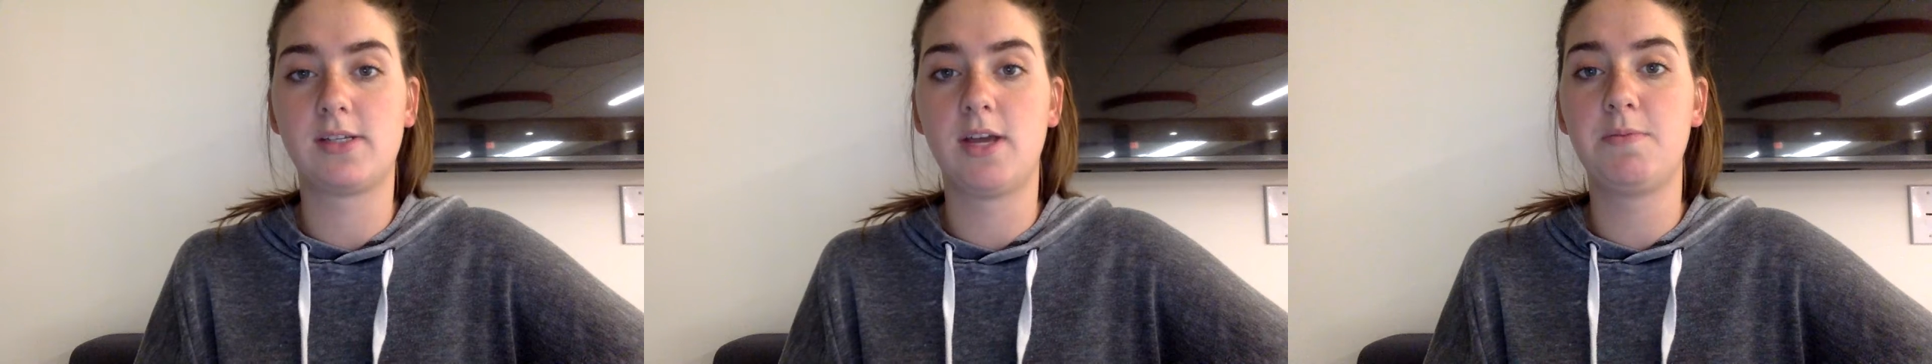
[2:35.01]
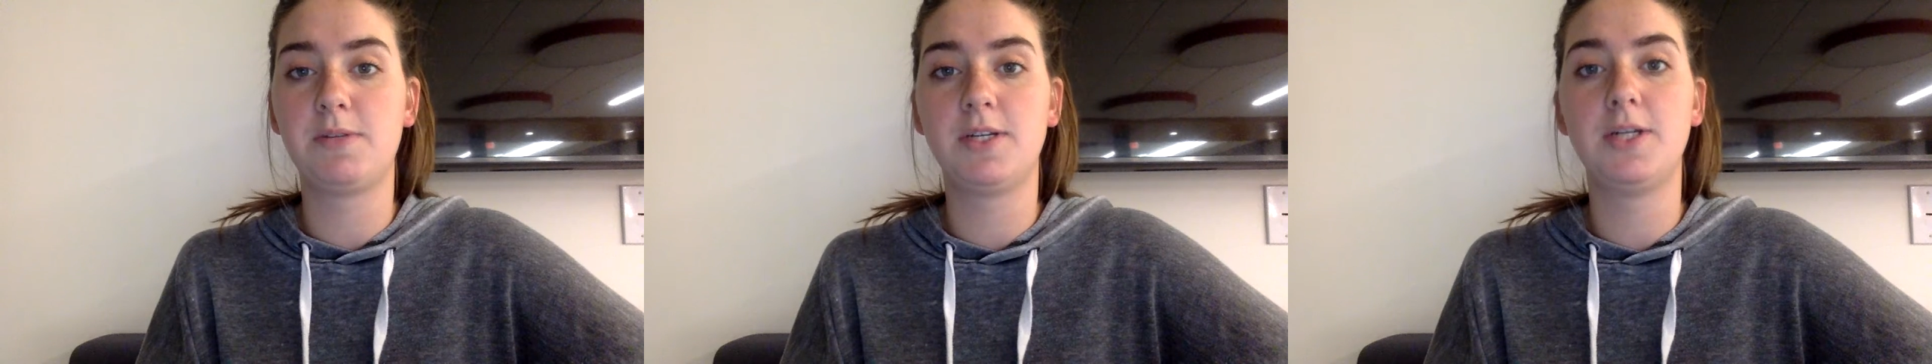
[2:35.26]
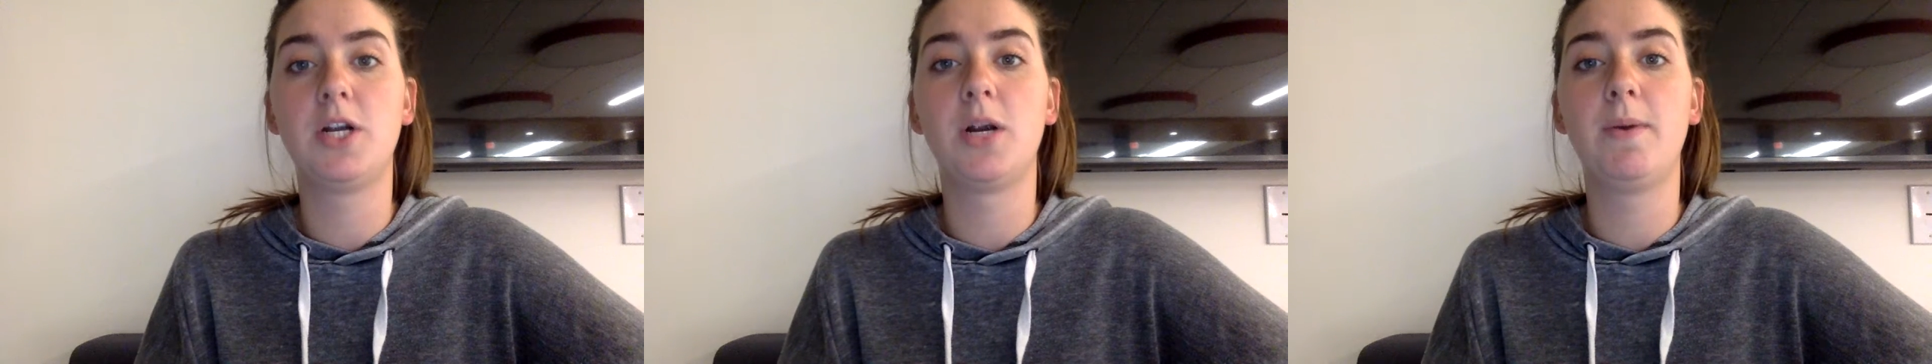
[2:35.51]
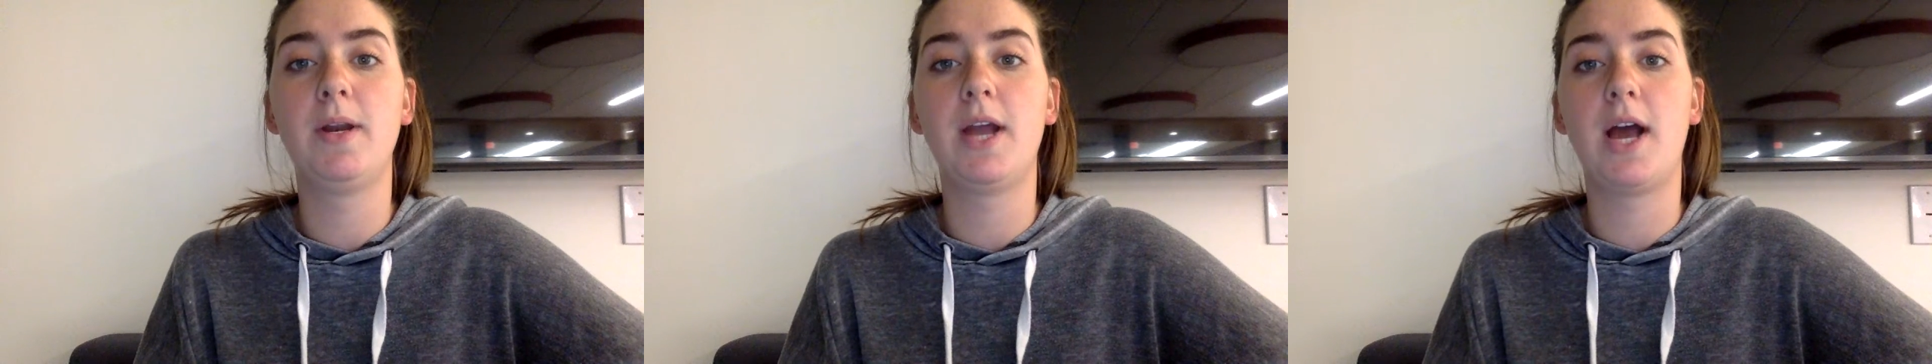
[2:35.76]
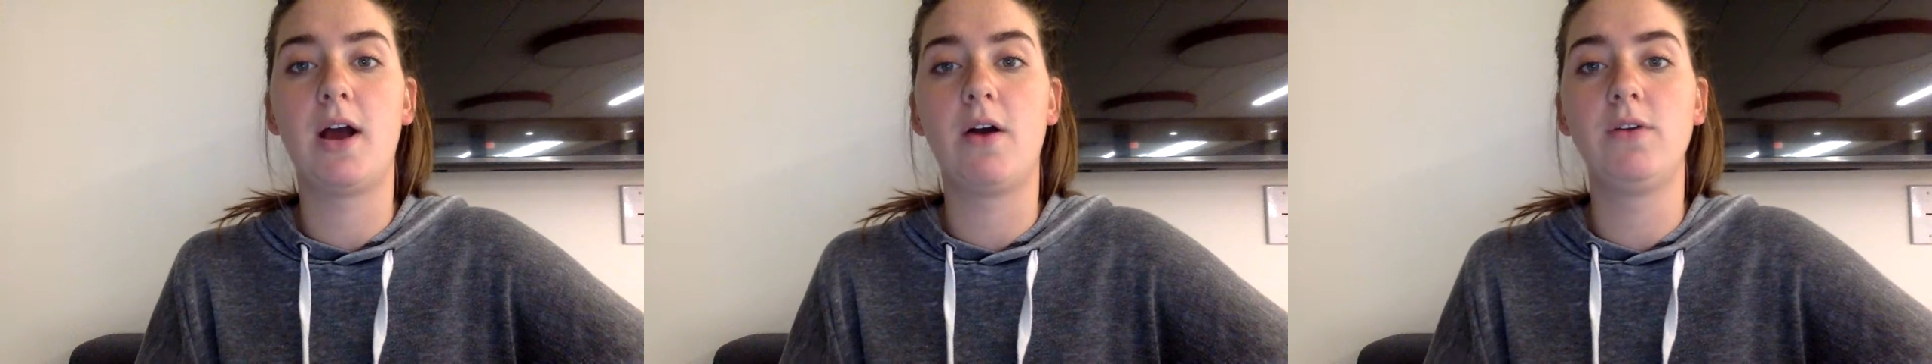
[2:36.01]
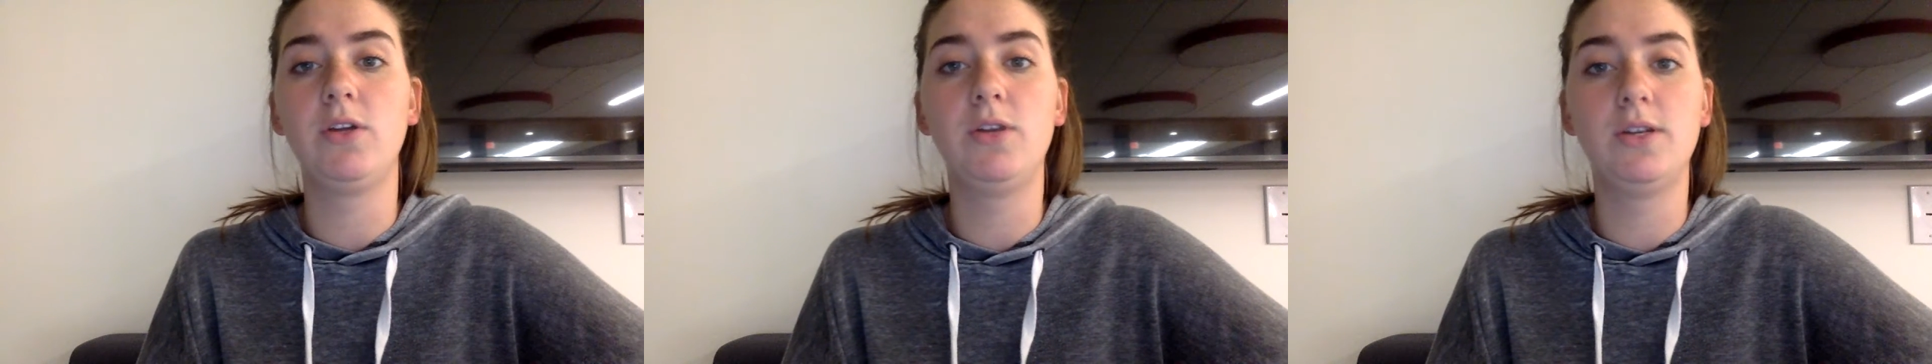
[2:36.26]
slips and determine
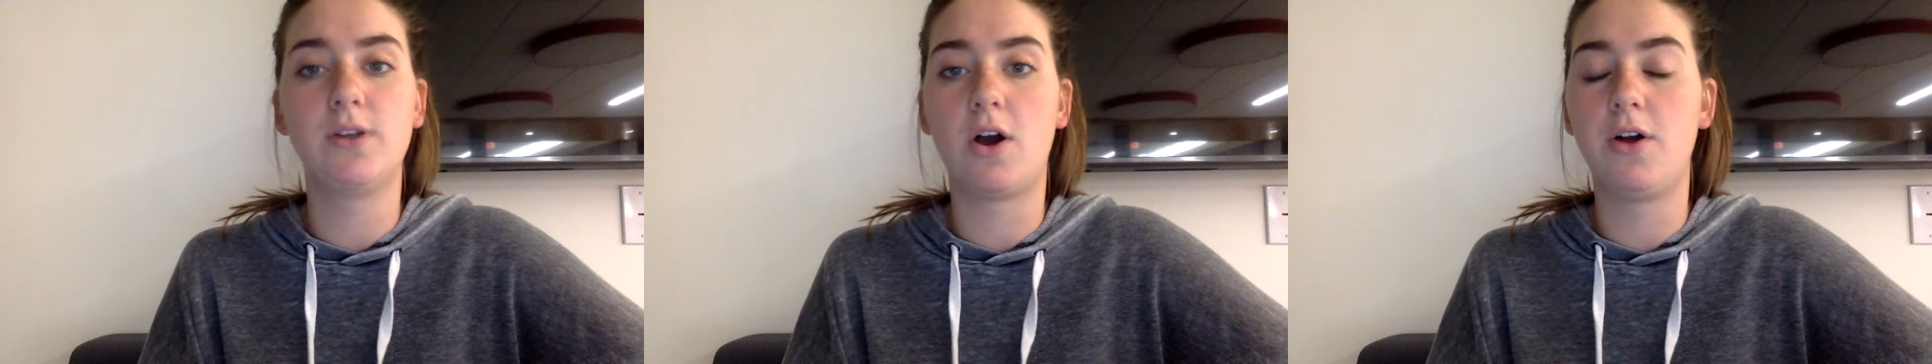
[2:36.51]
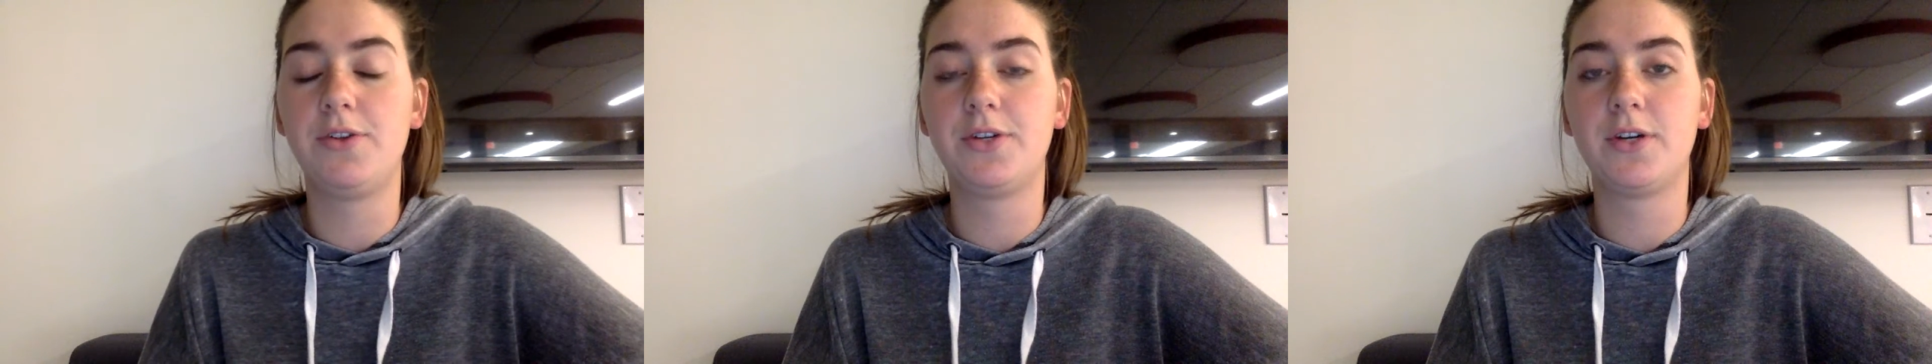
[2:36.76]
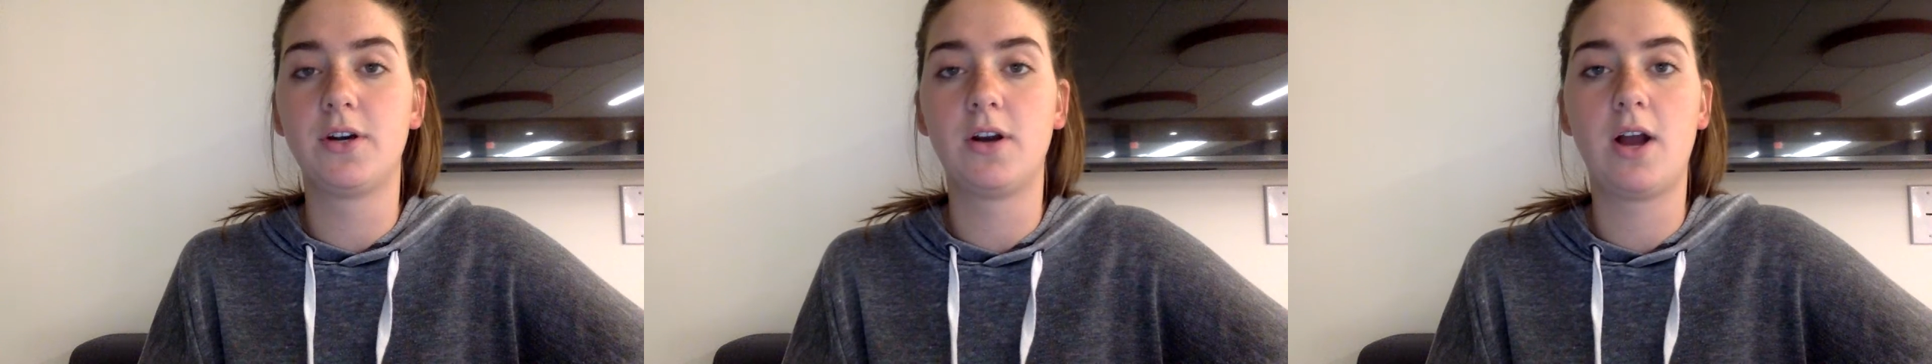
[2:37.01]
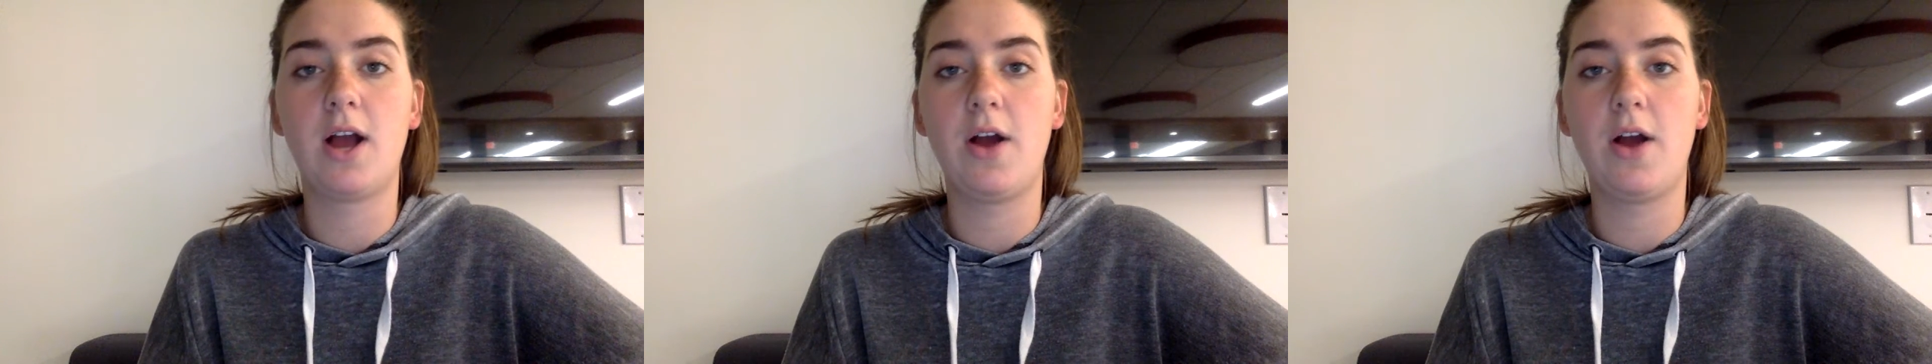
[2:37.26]
how you need to alter,